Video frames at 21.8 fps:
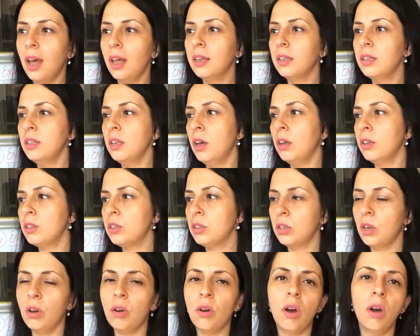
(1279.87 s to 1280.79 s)
and
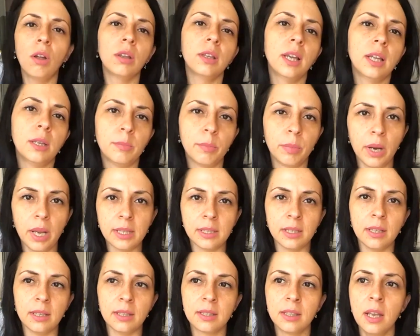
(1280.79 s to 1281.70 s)
not, online
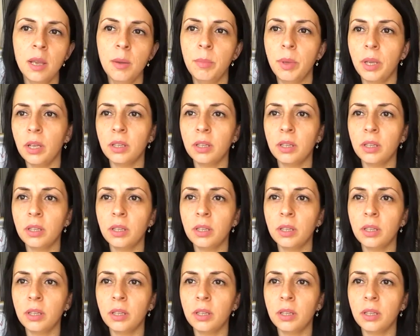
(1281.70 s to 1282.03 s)
presence.